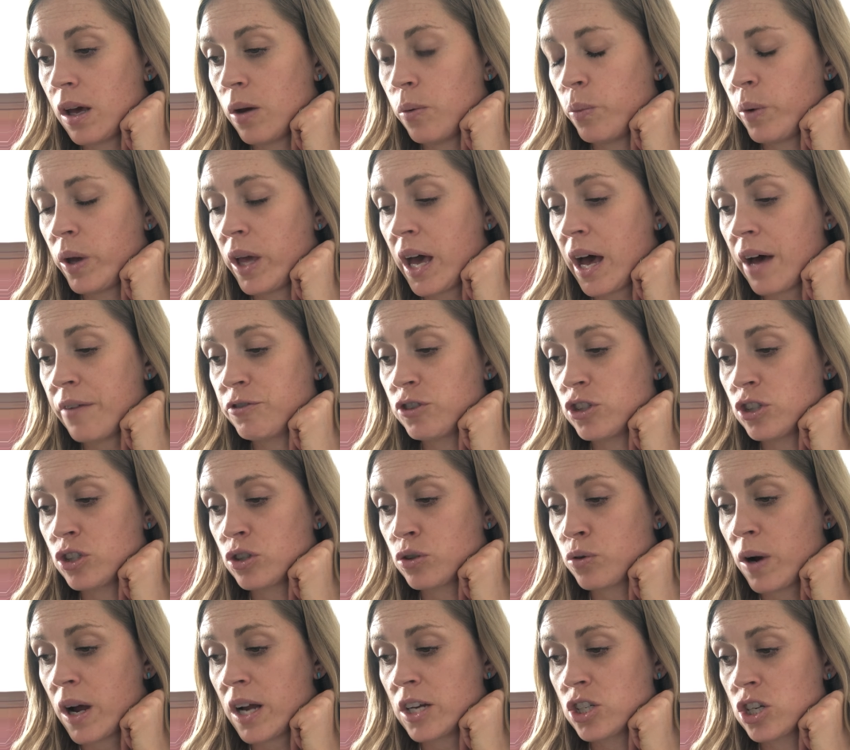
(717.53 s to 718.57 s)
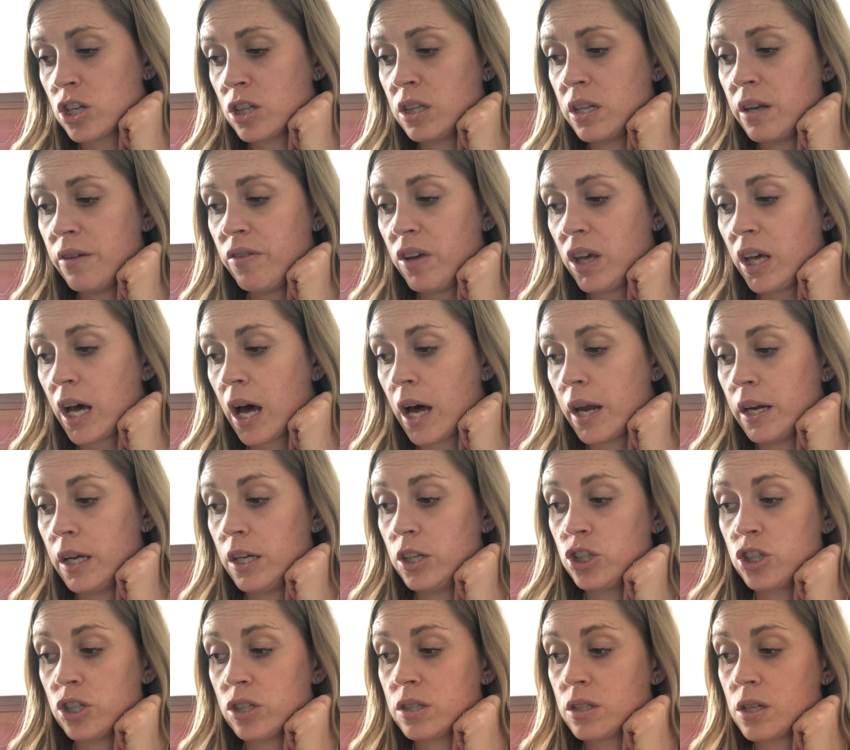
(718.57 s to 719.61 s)
and we have to scratch a living on
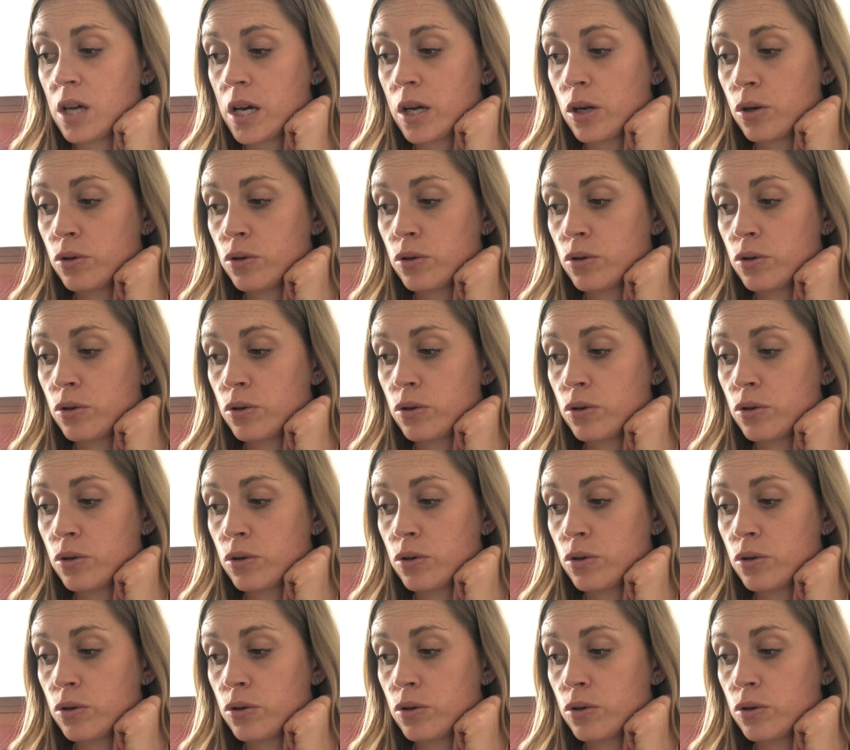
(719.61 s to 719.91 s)
it just like